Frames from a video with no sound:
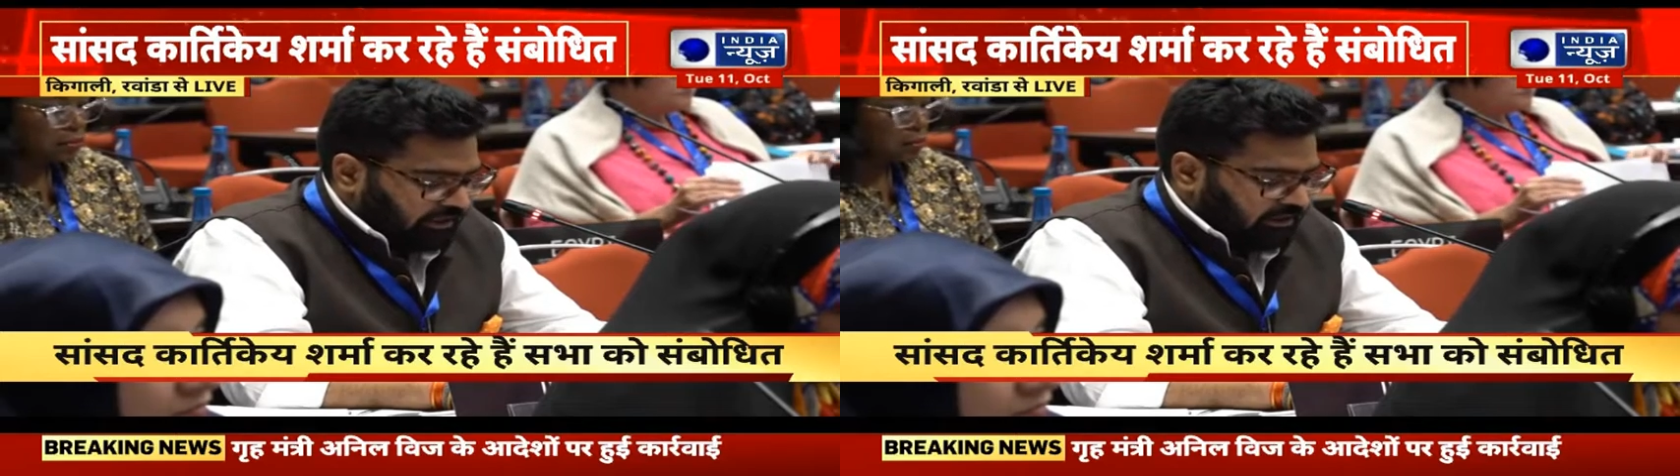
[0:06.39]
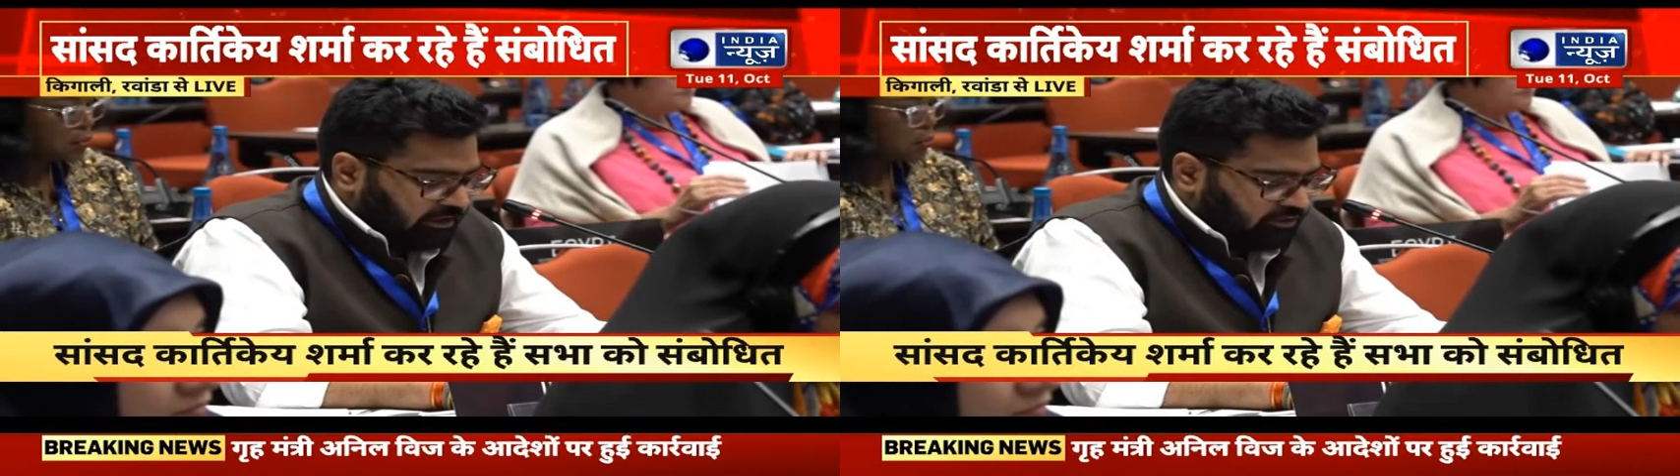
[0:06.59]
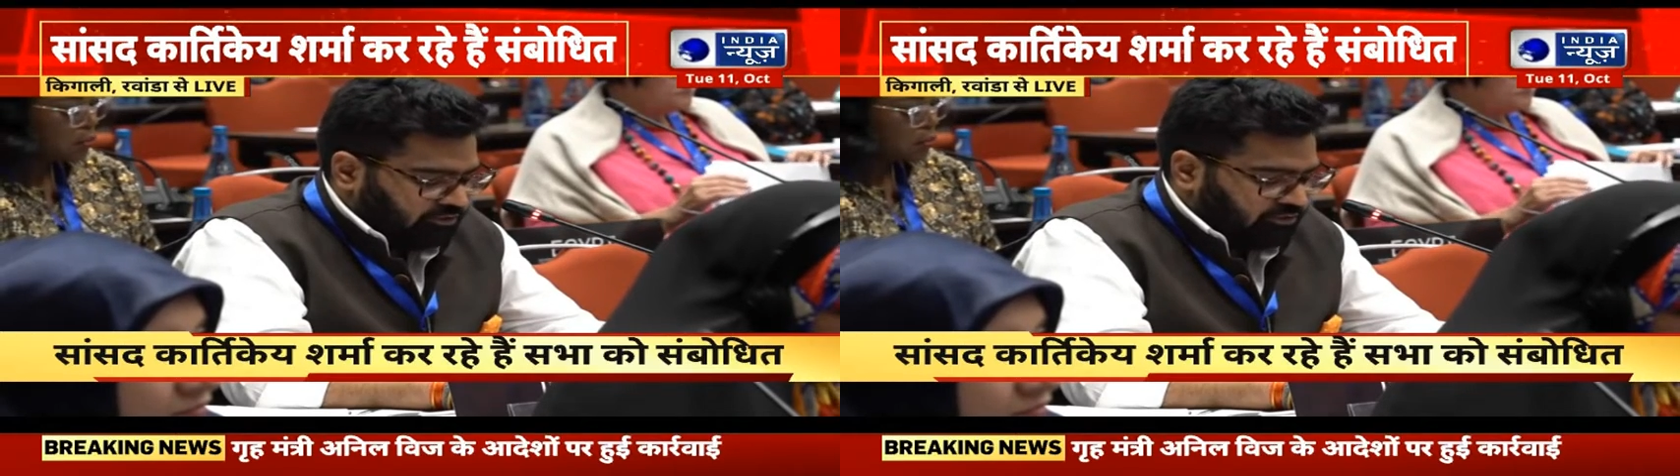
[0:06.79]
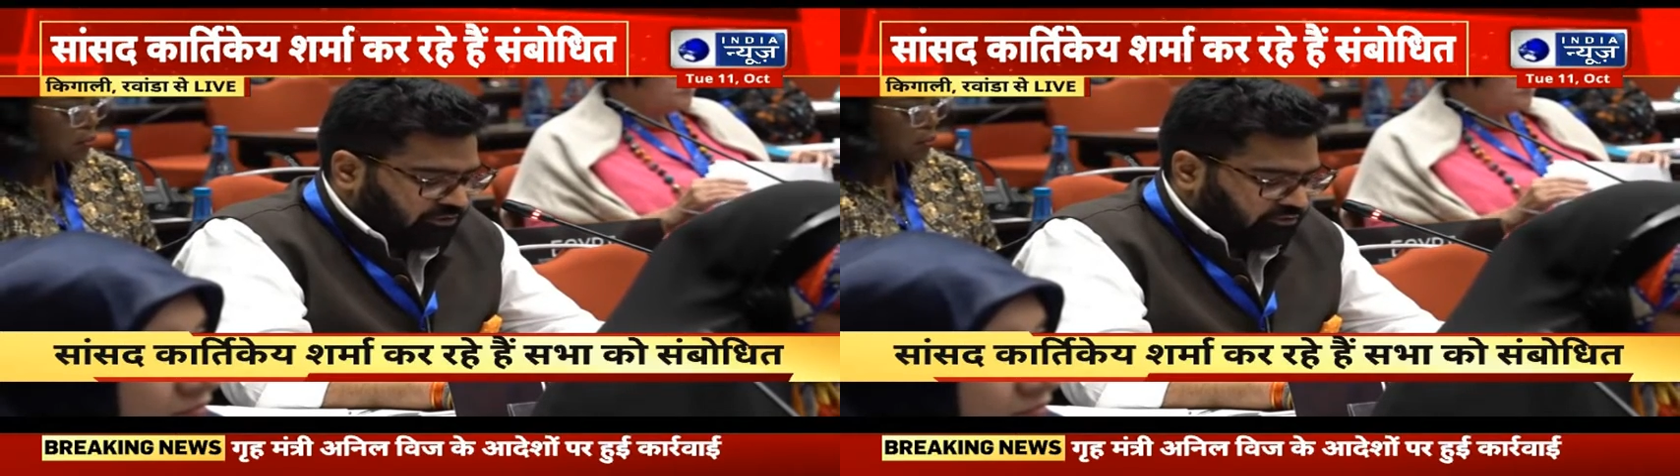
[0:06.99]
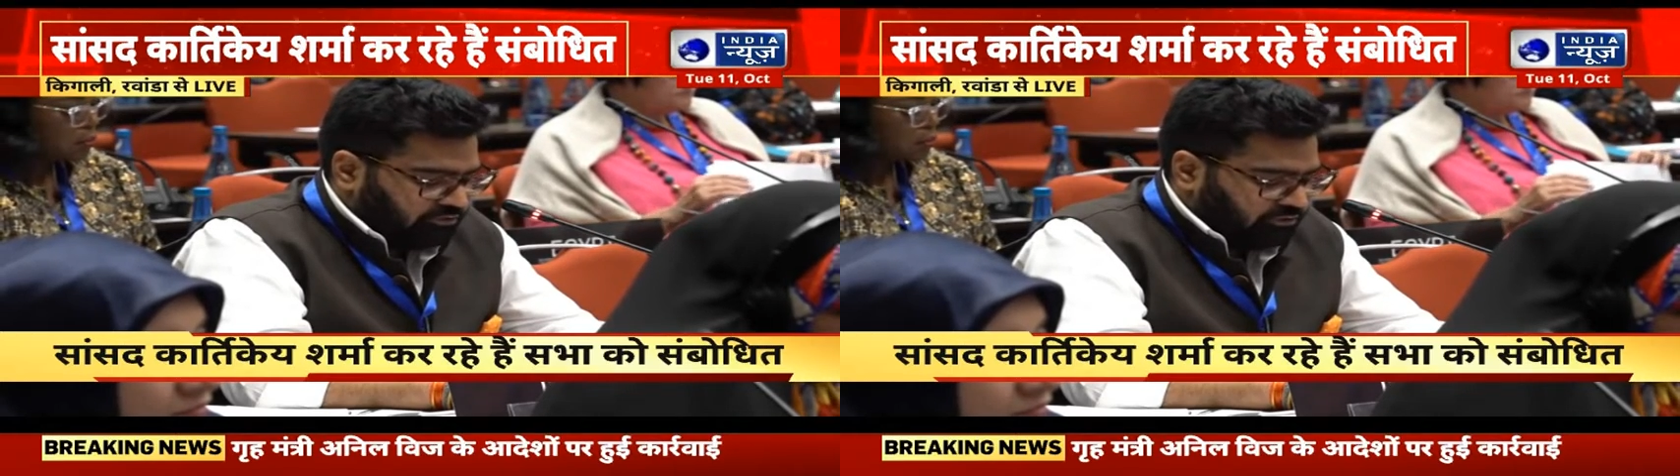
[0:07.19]
is
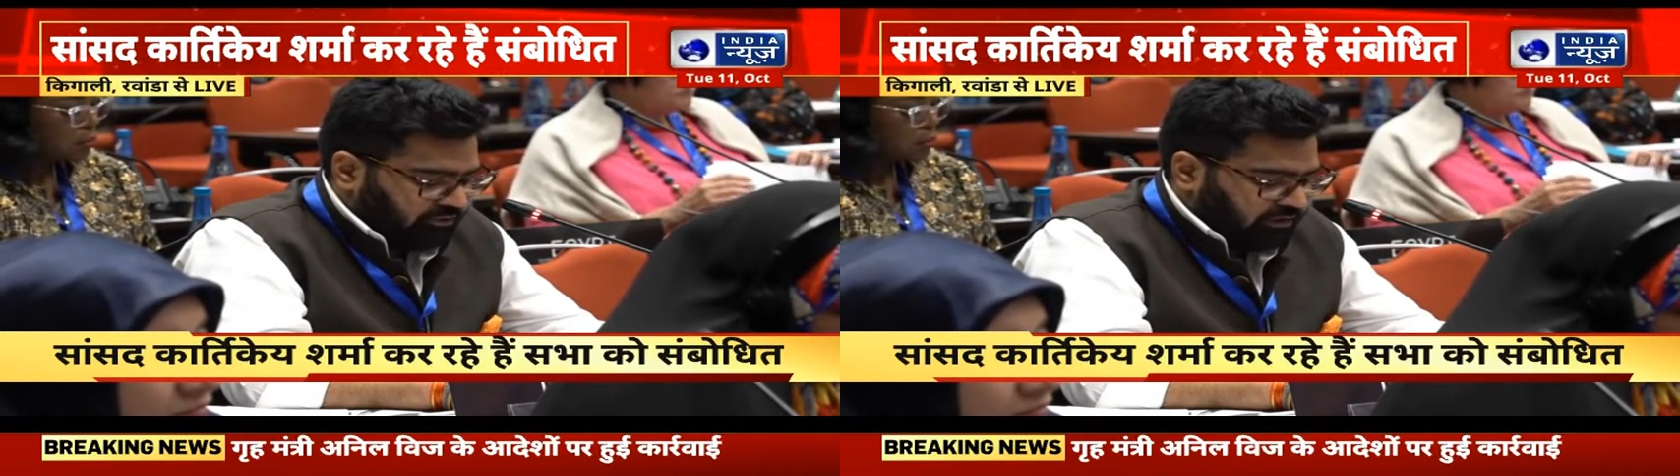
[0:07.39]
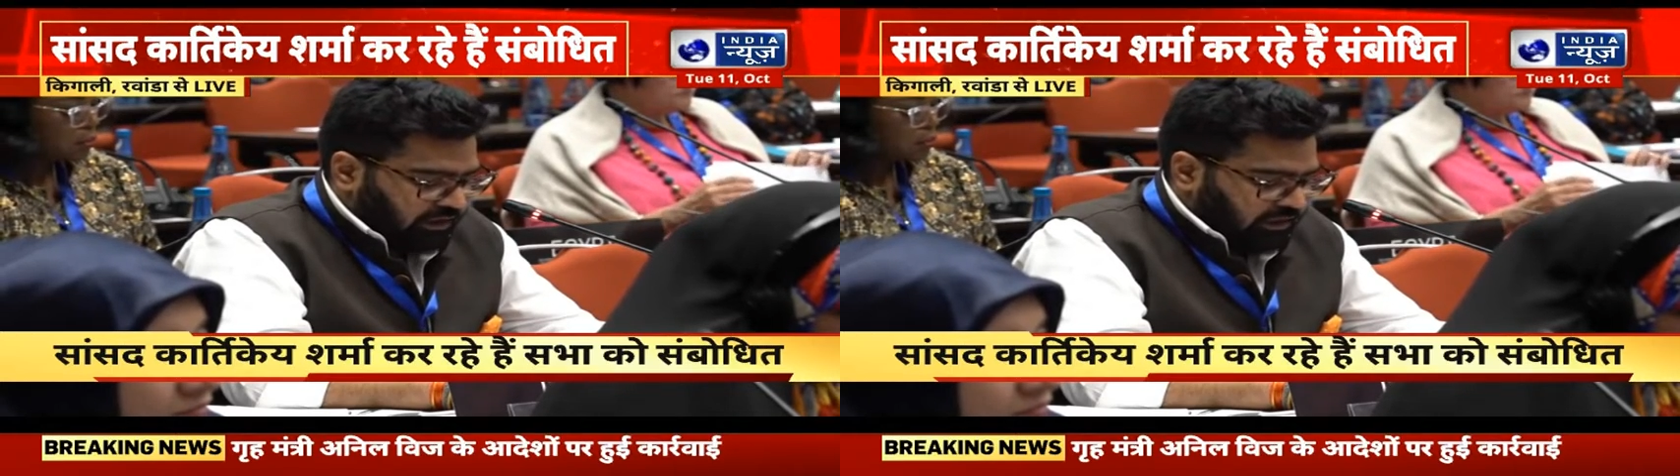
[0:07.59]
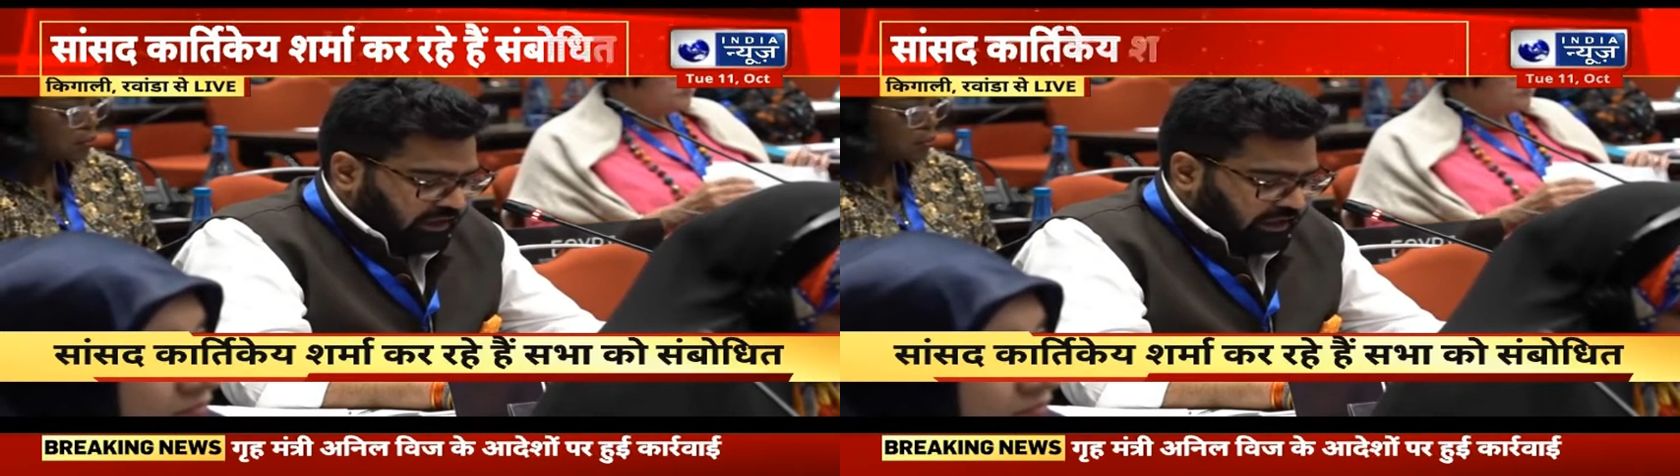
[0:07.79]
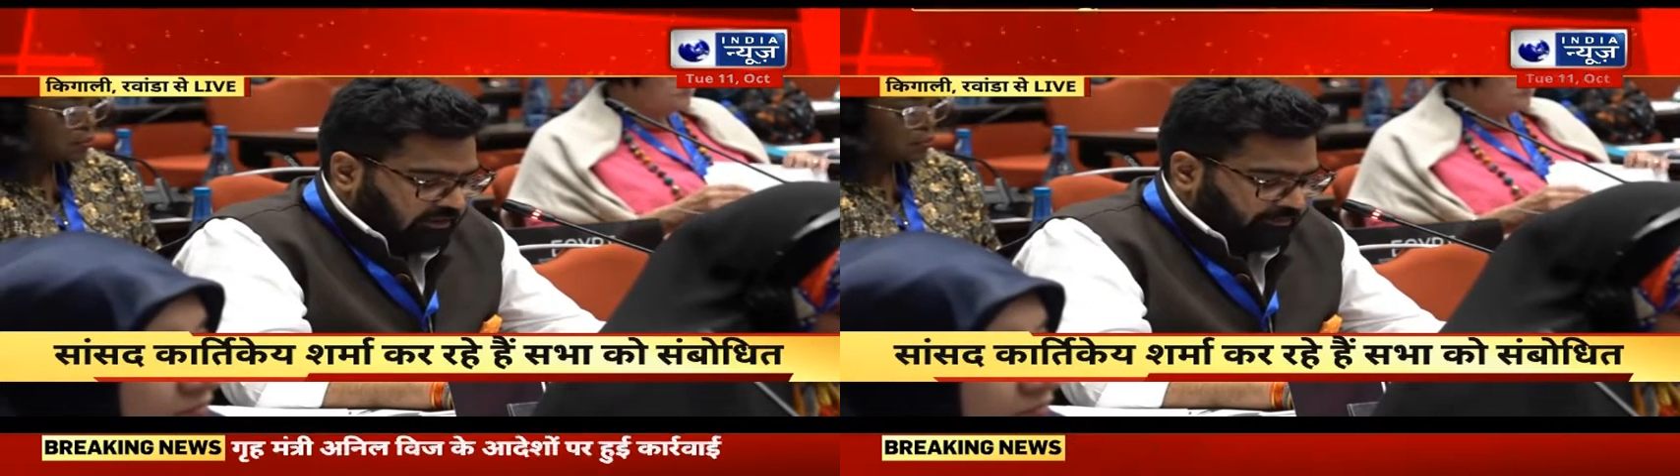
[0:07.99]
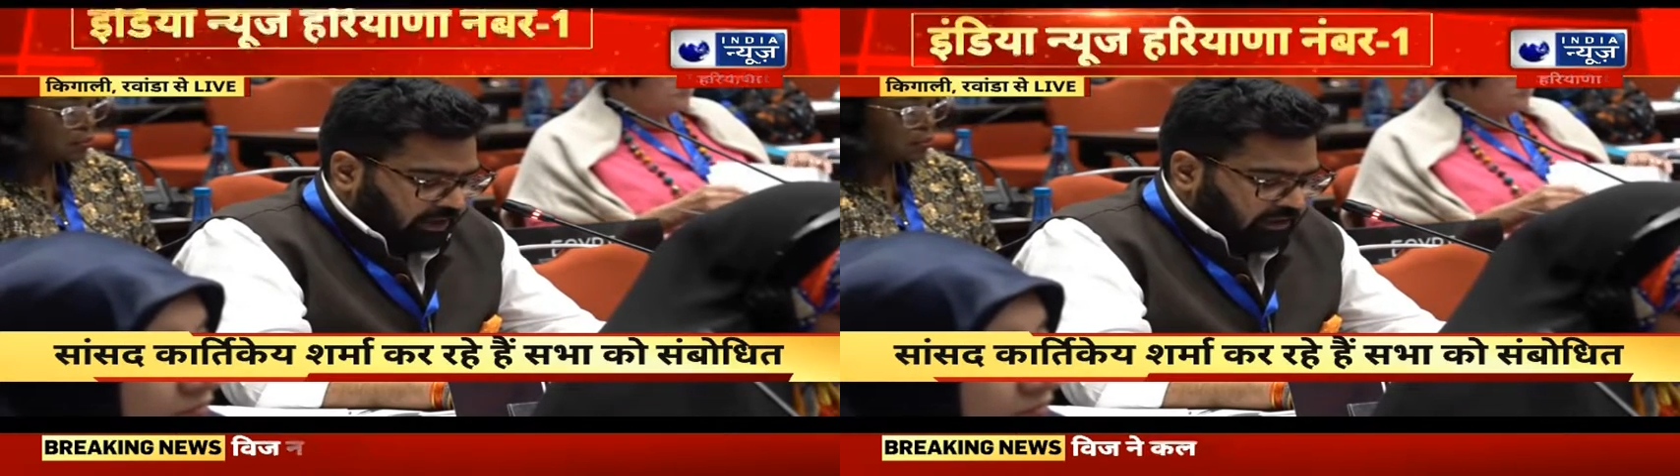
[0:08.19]
enshrined in our
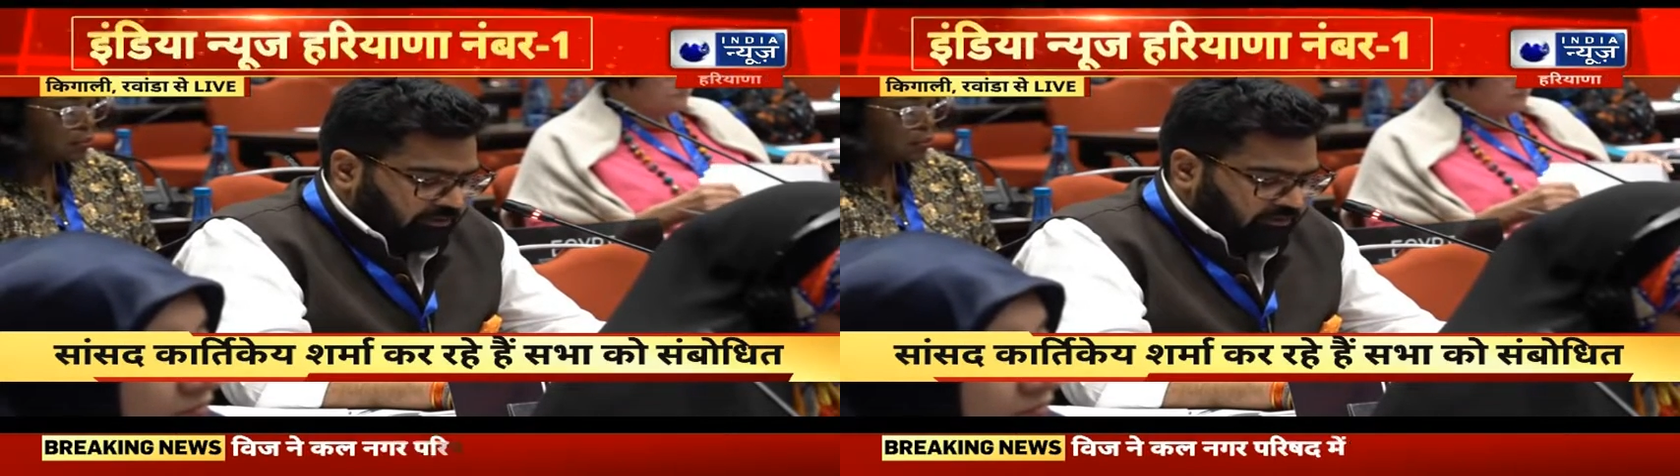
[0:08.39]
constitution,